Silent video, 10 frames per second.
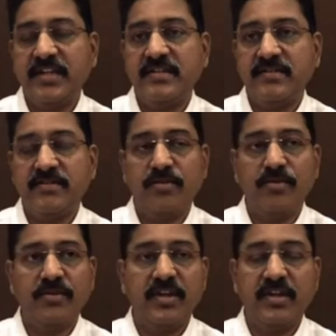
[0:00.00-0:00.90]
So
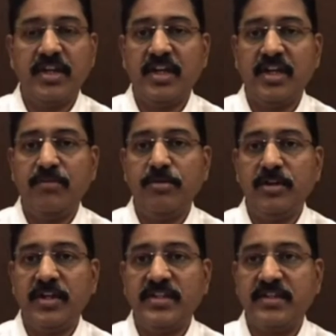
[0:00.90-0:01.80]
the double
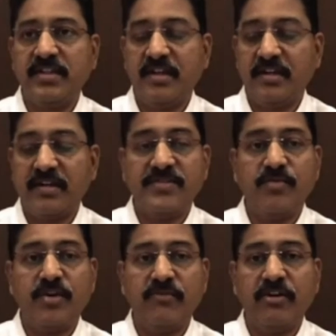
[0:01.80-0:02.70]
kiss crush, what
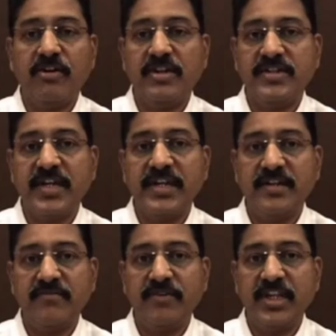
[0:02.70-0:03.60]
we call standard
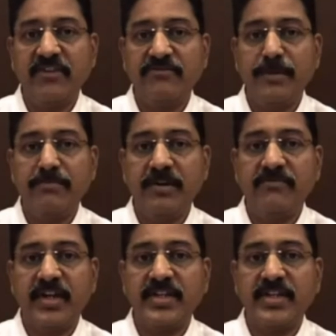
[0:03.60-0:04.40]
for the left main bifurcation.